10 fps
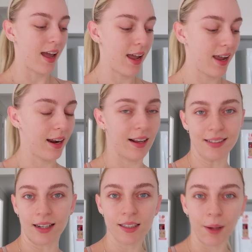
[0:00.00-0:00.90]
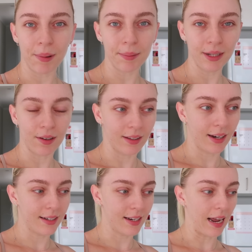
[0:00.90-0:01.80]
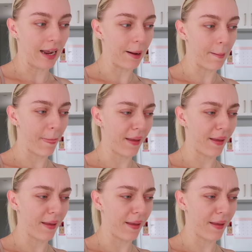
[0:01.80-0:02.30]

and it's actually a public holiday today.